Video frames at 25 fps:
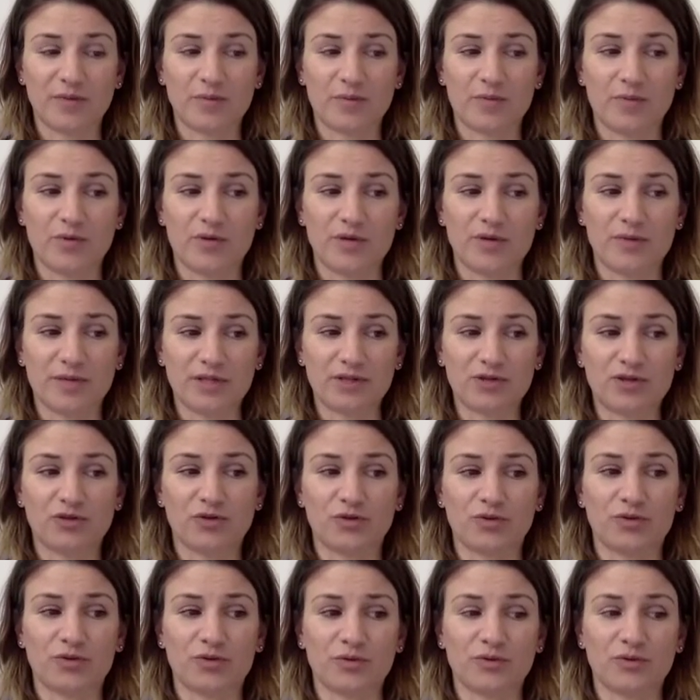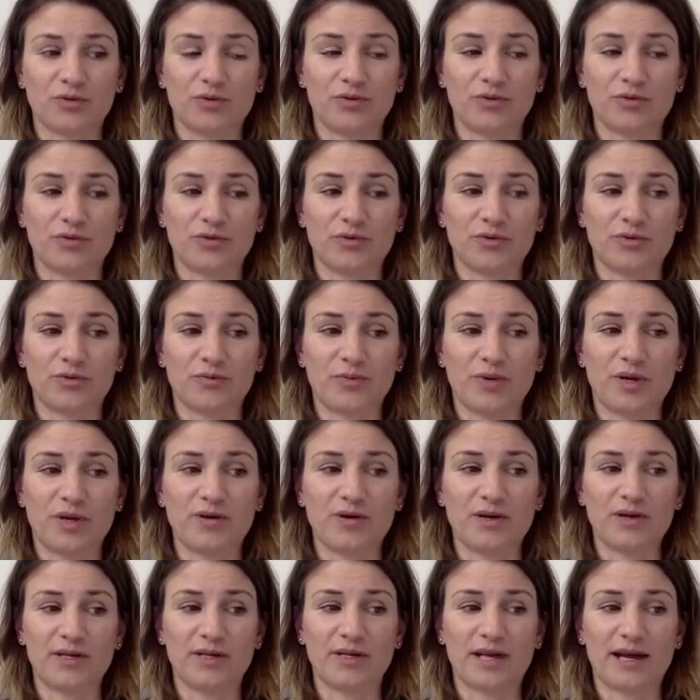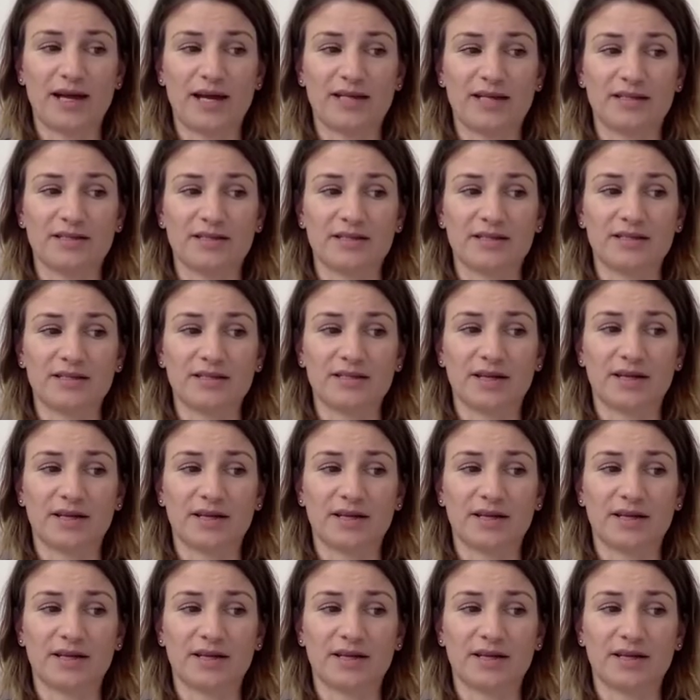premenstrual period, and